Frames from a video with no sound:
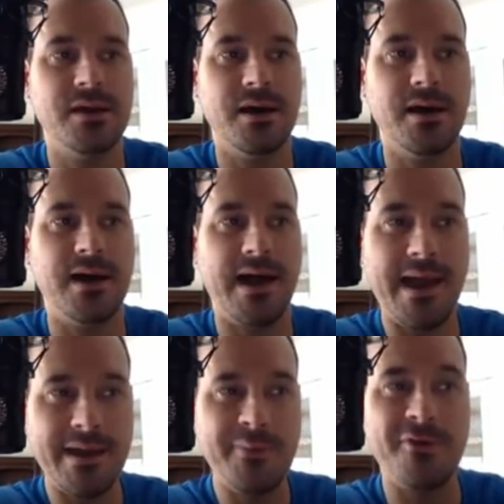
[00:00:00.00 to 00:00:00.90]
I
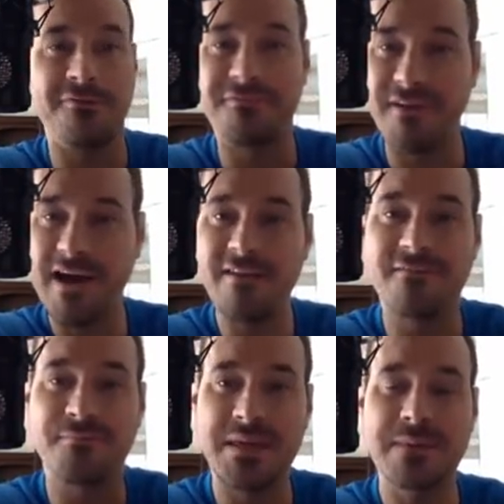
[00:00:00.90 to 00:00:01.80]
had about
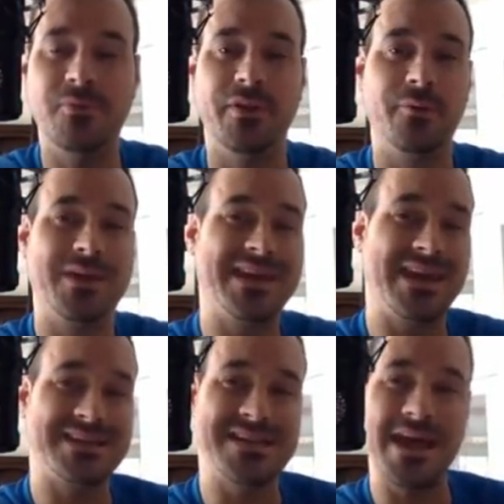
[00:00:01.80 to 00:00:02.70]
5 people that we
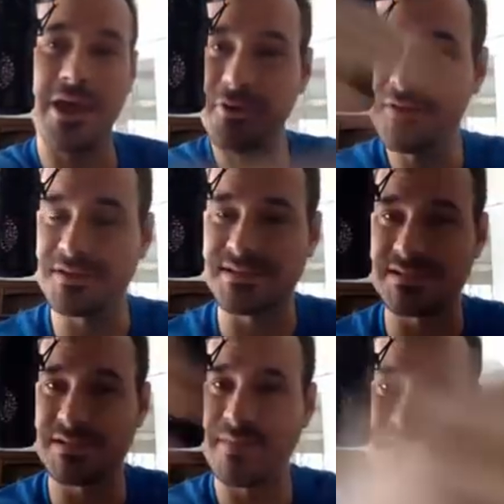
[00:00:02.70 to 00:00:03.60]
kicked out of the
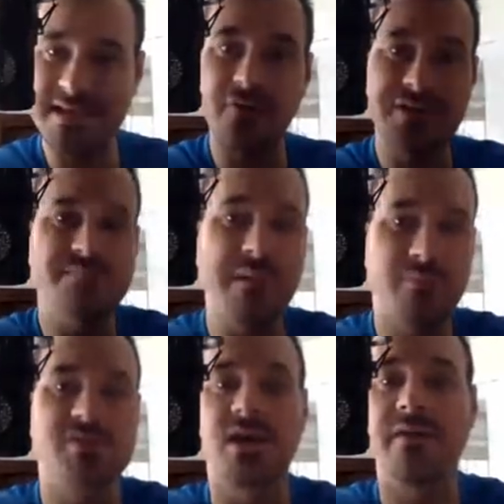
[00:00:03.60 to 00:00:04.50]
system. That's how these
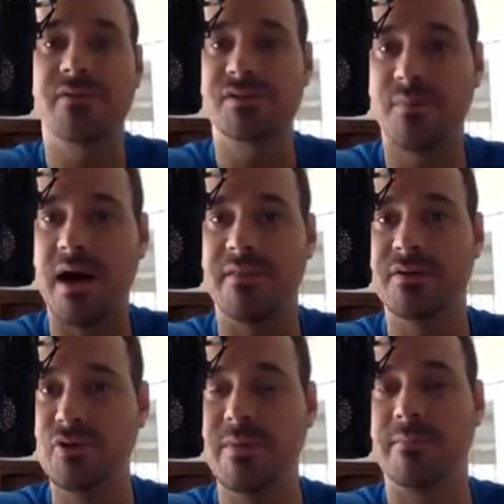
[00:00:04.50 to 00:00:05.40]
members got their spot.
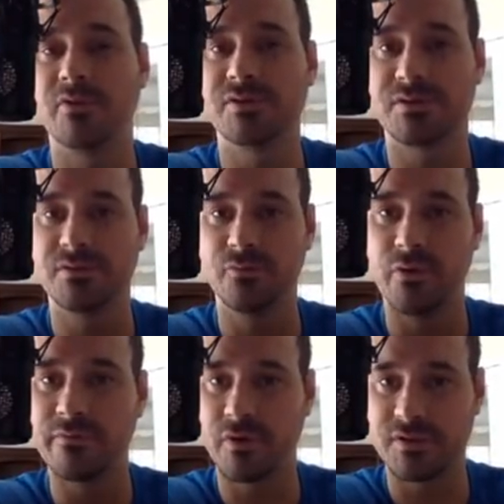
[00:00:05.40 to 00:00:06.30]
The new members
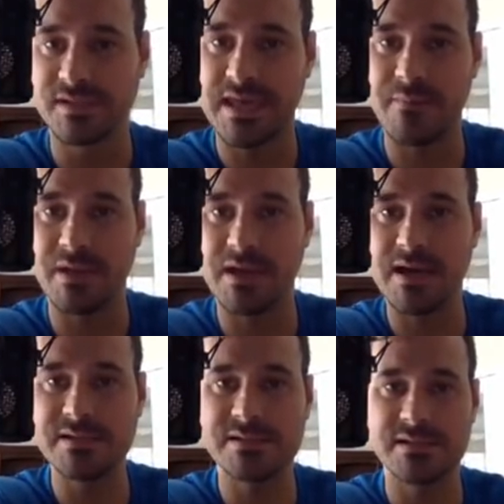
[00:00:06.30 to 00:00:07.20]
referrals that came in,
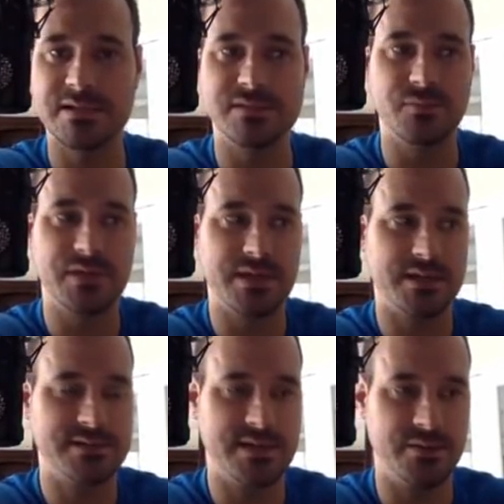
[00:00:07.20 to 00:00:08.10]
guys, is we
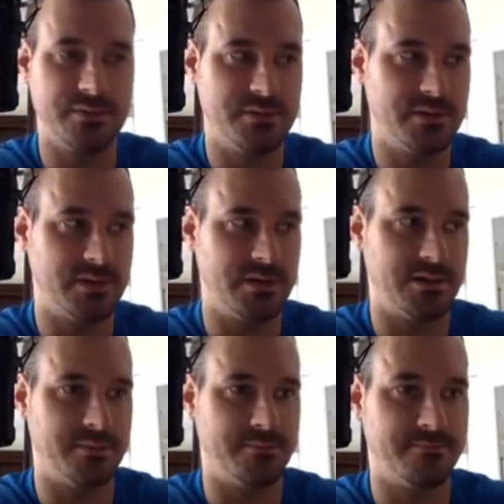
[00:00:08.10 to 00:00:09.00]
kicked out,
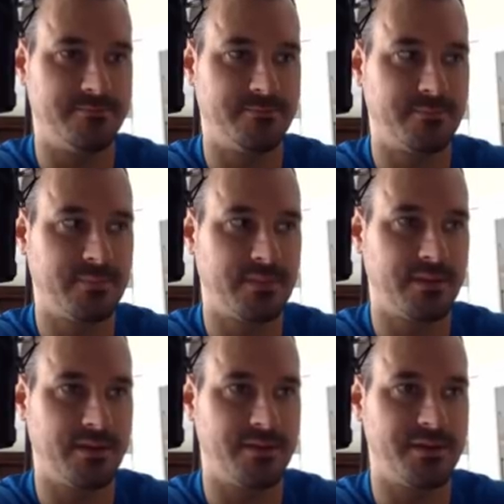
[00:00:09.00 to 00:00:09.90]

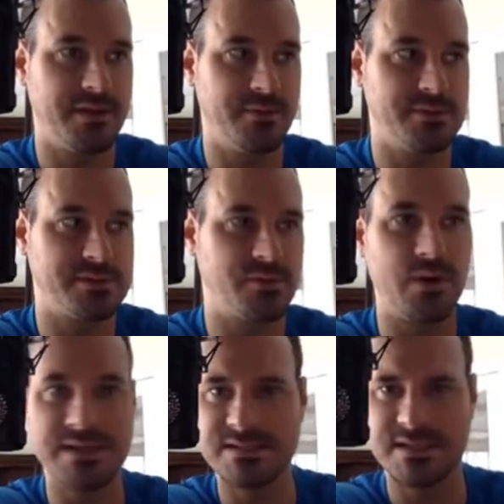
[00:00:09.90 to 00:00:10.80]
I think it was
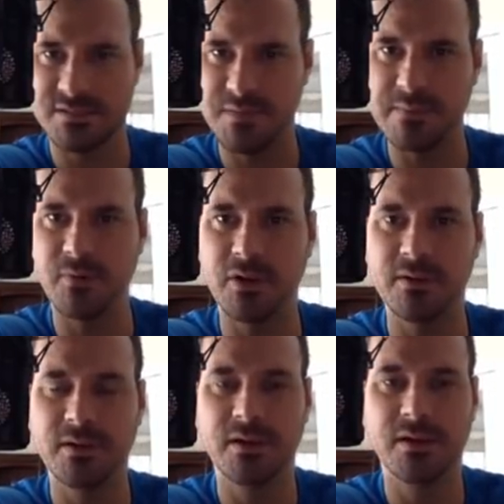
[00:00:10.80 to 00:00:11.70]
26
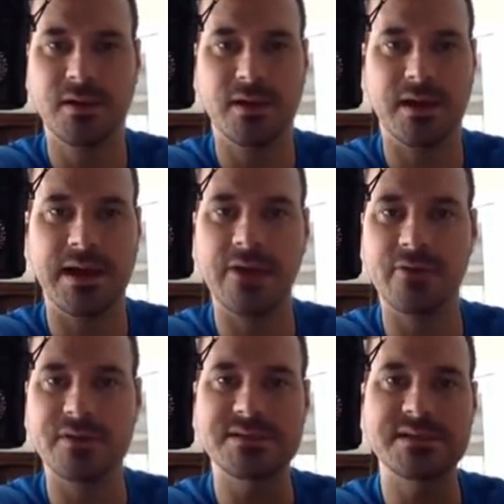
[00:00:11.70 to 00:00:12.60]
people out
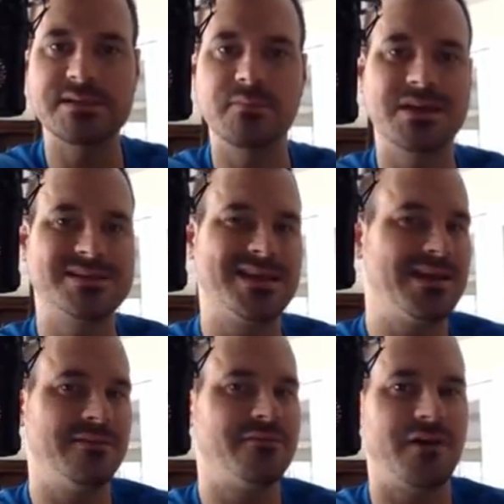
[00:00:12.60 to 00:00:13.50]
of the system because they
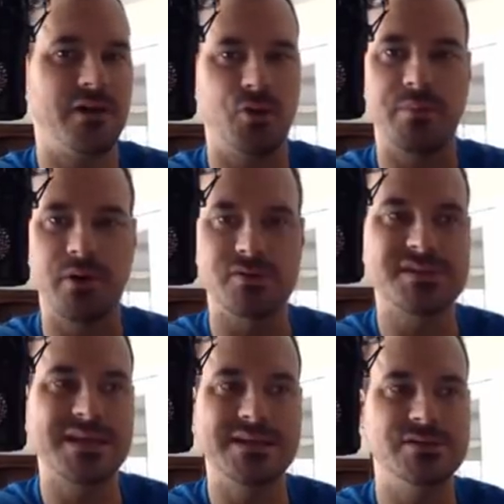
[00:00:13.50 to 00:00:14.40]
didn't follow
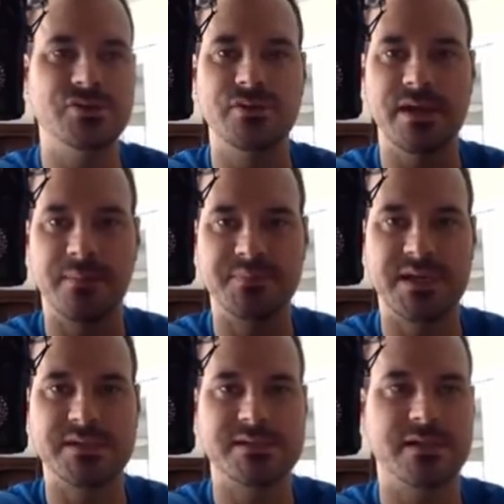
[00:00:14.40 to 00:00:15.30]
posts. They didn't do the
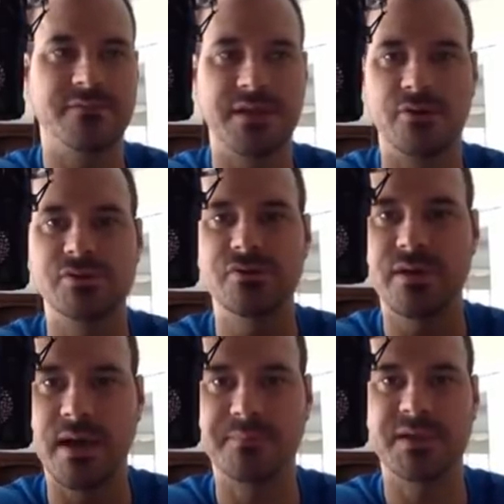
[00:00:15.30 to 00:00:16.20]
updates. And if they don't do
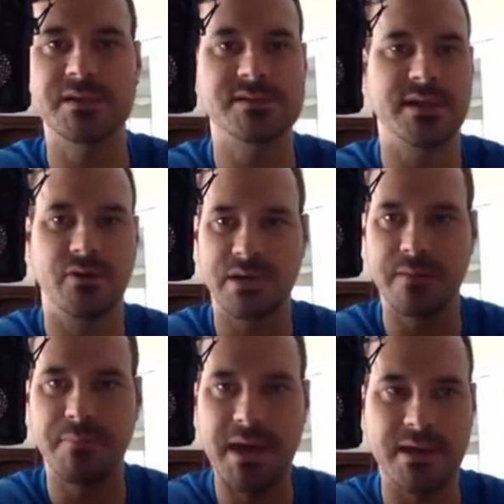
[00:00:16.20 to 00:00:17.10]
the updates, they don't
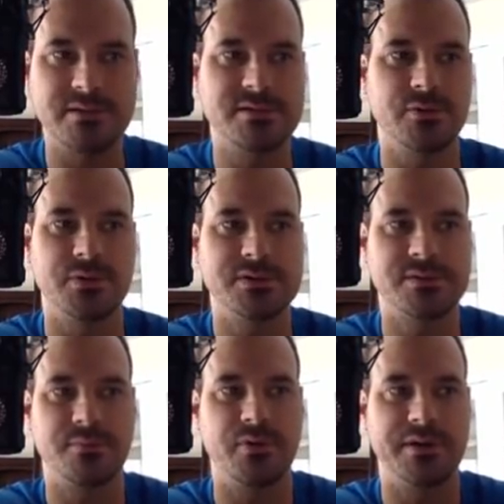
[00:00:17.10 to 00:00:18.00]
get paid. So what's
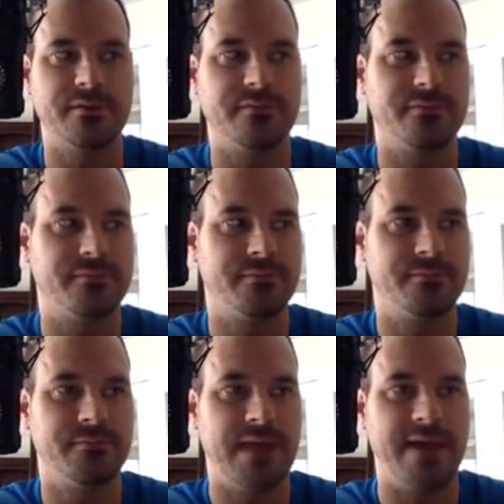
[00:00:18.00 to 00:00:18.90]
the point of
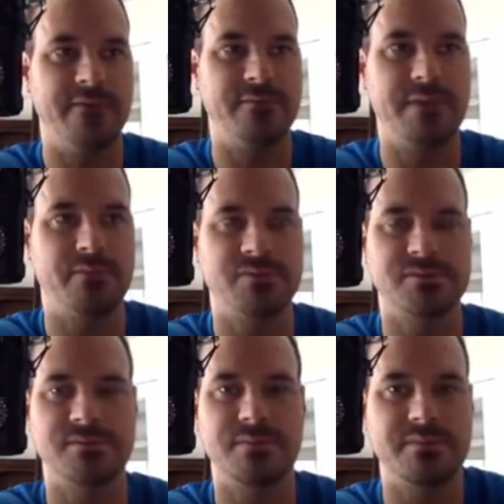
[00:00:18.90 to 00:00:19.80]
having
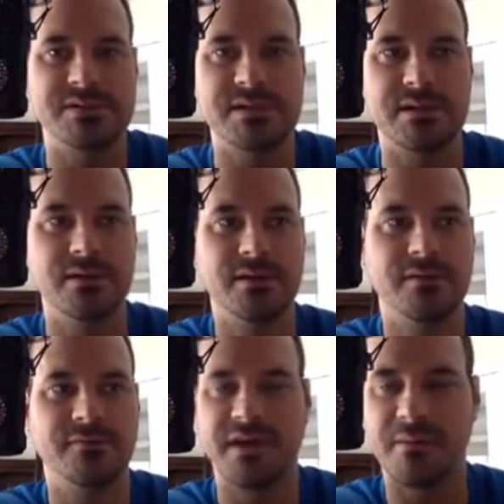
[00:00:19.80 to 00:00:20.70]
members in BBD
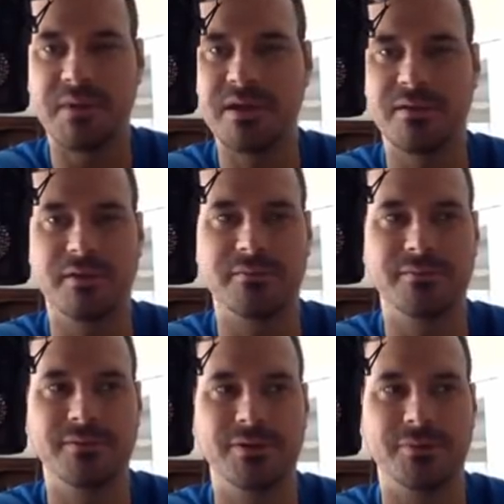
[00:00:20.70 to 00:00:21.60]
VIP that,
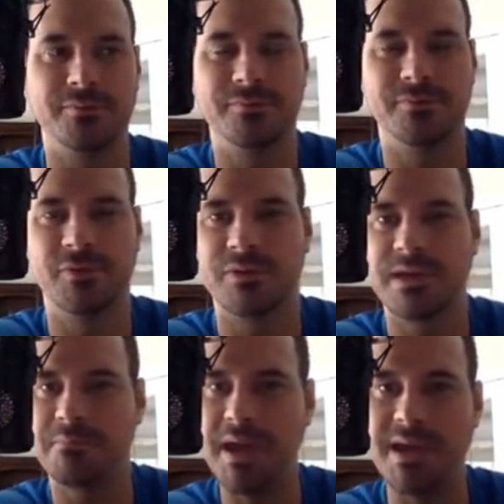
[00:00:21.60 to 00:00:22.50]
don't
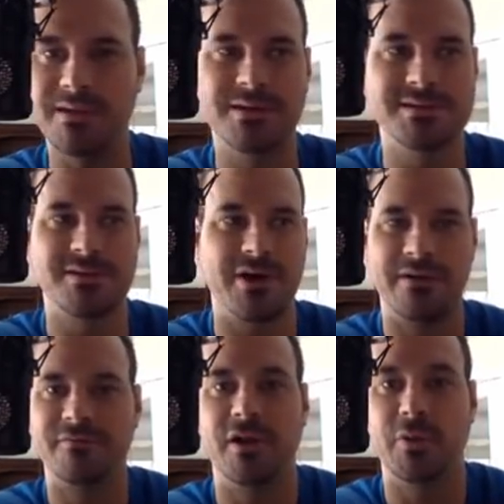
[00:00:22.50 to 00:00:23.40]
get paid because they're
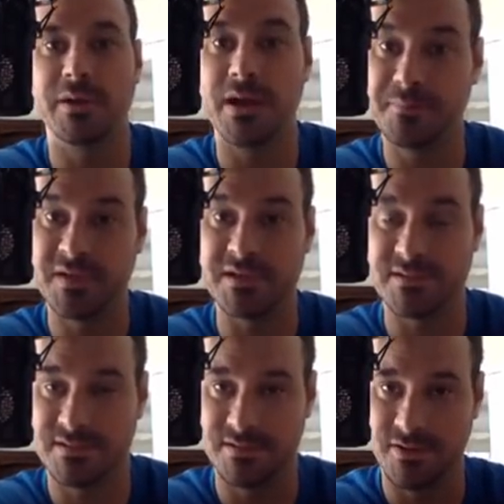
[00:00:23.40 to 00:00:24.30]
not following updates.